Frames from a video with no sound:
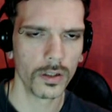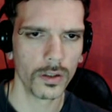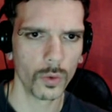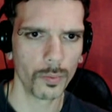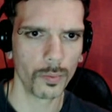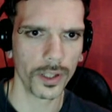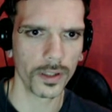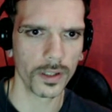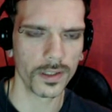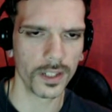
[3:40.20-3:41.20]

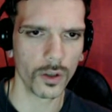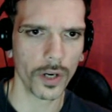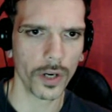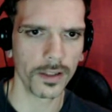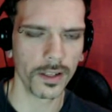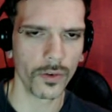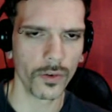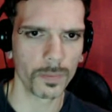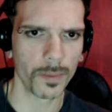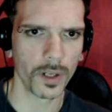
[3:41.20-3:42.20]
2.08
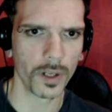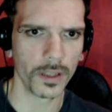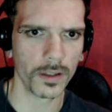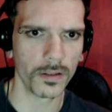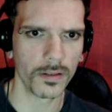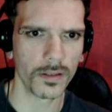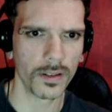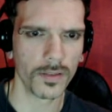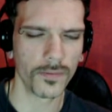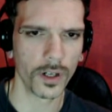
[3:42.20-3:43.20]
euros per month
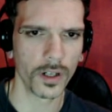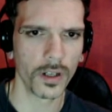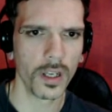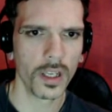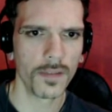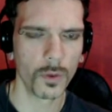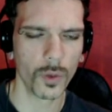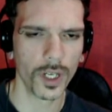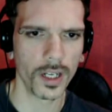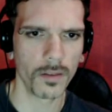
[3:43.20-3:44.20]
for if you
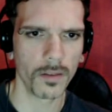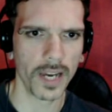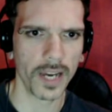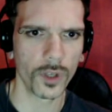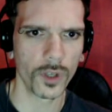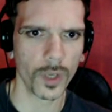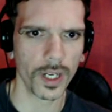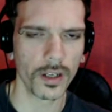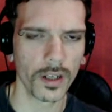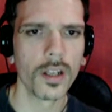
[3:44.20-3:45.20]
wanna buy for
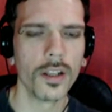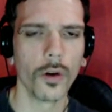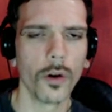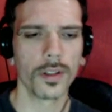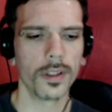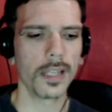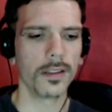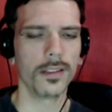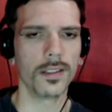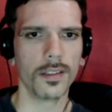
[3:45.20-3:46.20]
20. No,
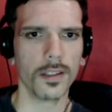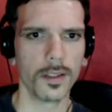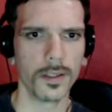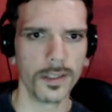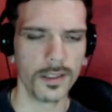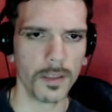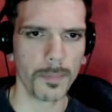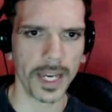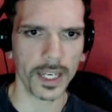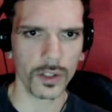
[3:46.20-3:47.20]
this is the
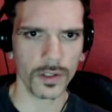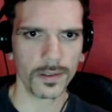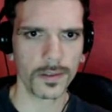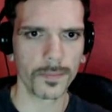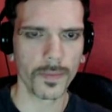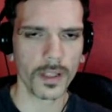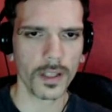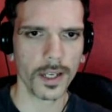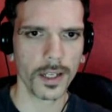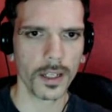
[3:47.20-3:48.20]
packages,
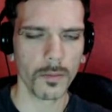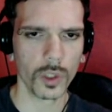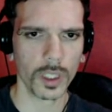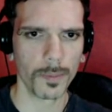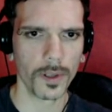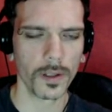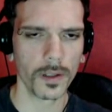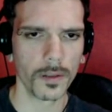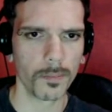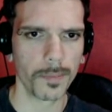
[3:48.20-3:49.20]
the multiple
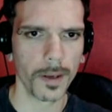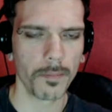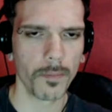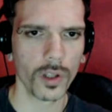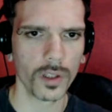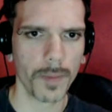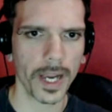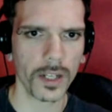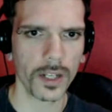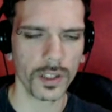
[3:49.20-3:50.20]
month
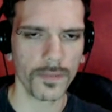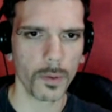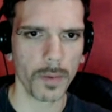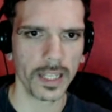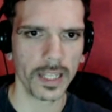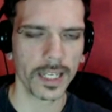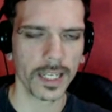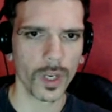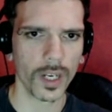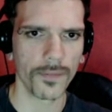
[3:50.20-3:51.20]
packages. If you buy like
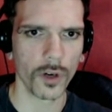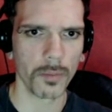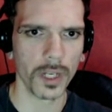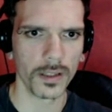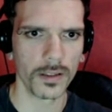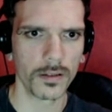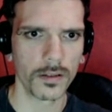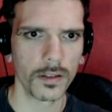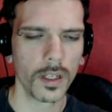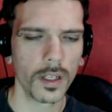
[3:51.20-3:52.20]
24 months
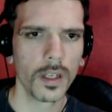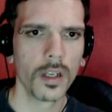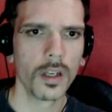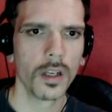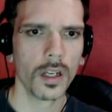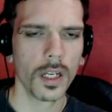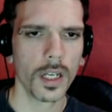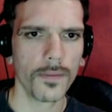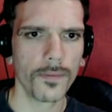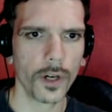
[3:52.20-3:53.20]

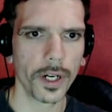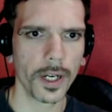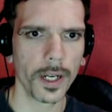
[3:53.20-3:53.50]
for